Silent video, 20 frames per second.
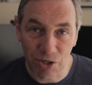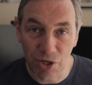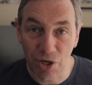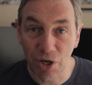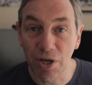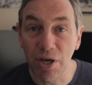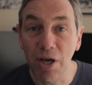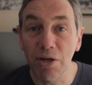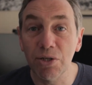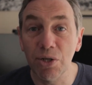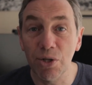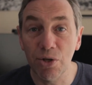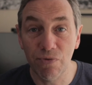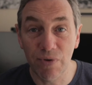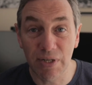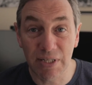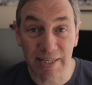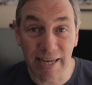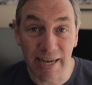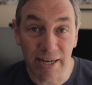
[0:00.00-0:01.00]
You can go to the
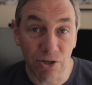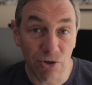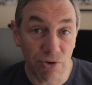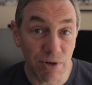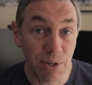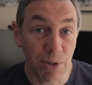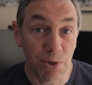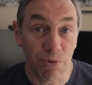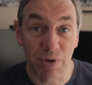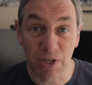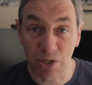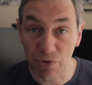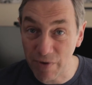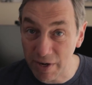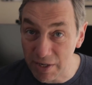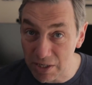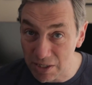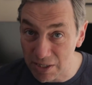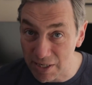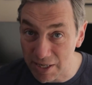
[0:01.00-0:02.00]
risk entry in the risk
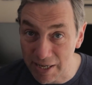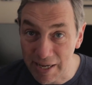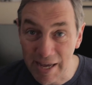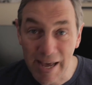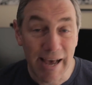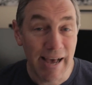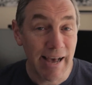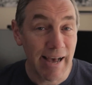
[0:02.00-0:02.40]
register